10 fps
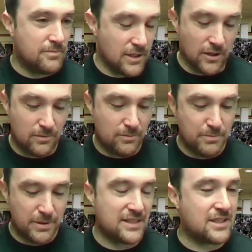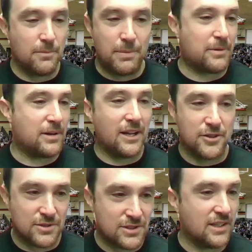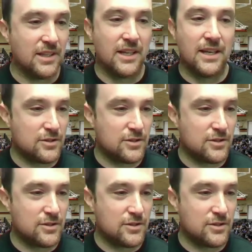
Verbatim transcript: you know, Penn State, Pepperdine, UCLA.